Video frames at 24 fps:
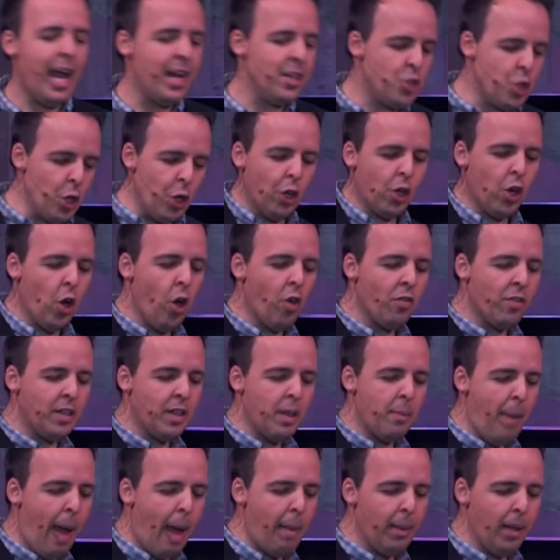and took over
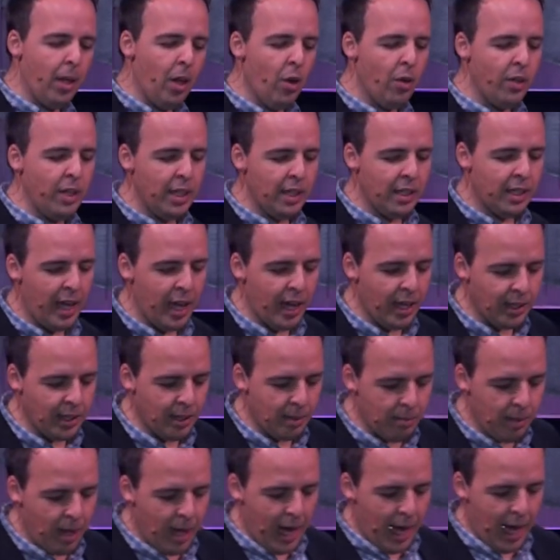the Babylonian
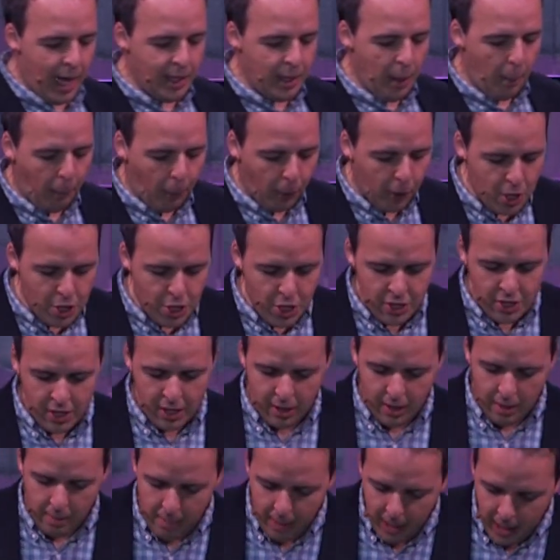kingdom, and the Persians
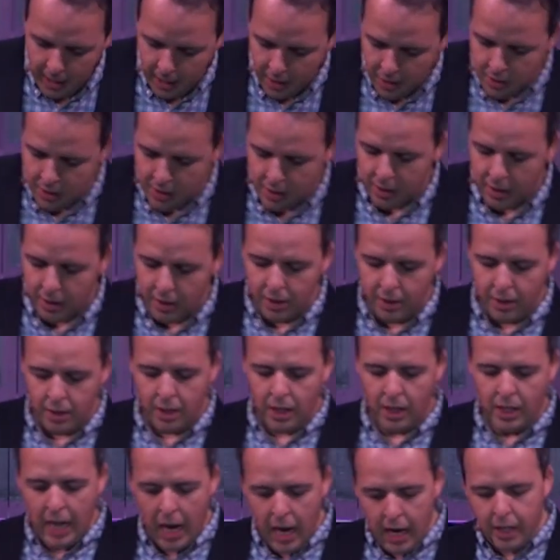and the Medes
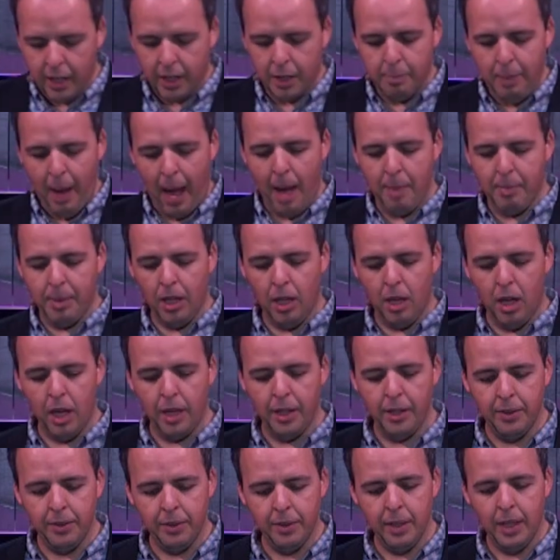conquered Babylon.
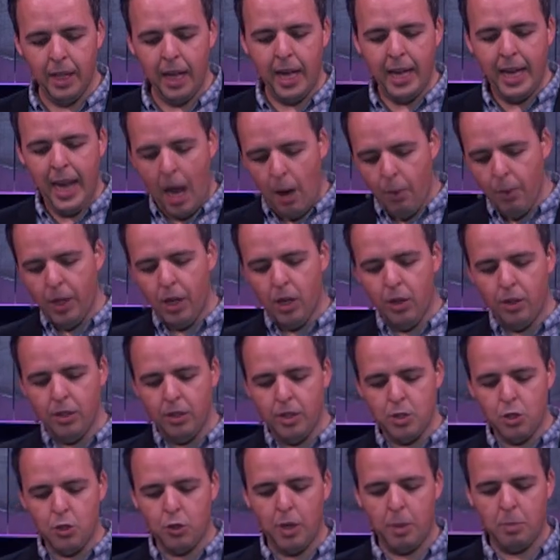And now we go to
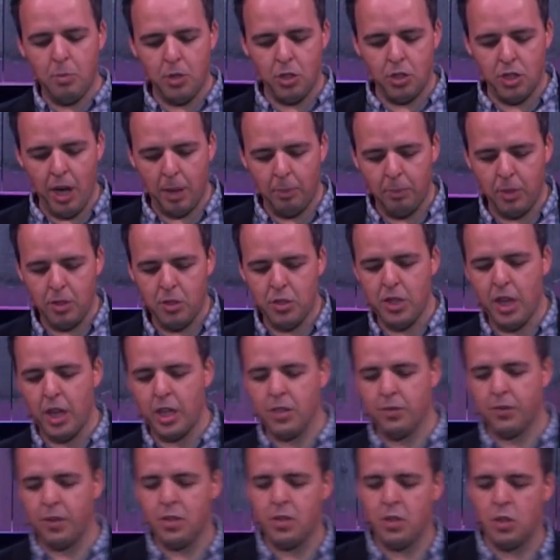the scripture, chapter
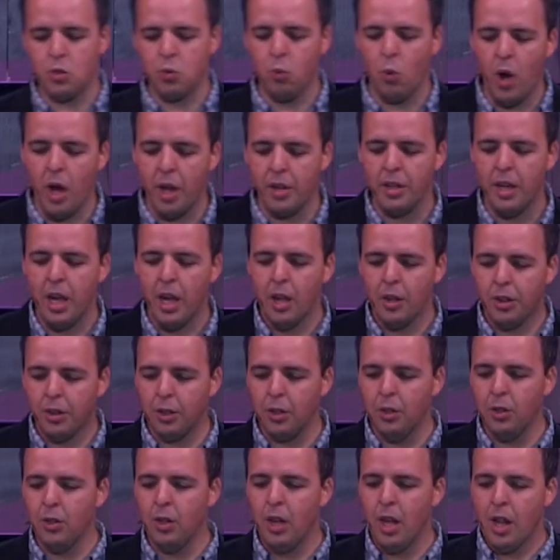6, verses 1
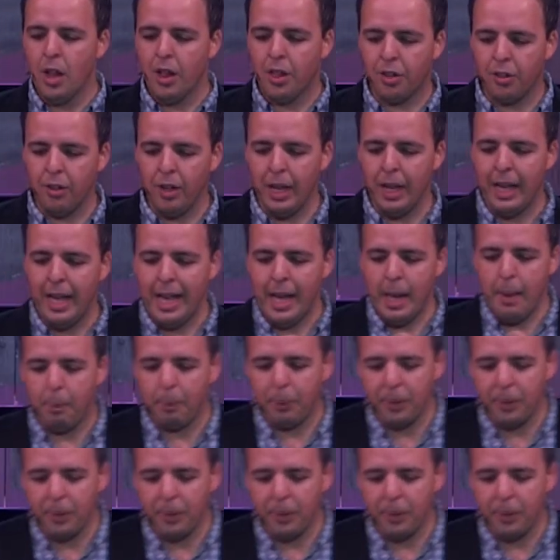through 3. It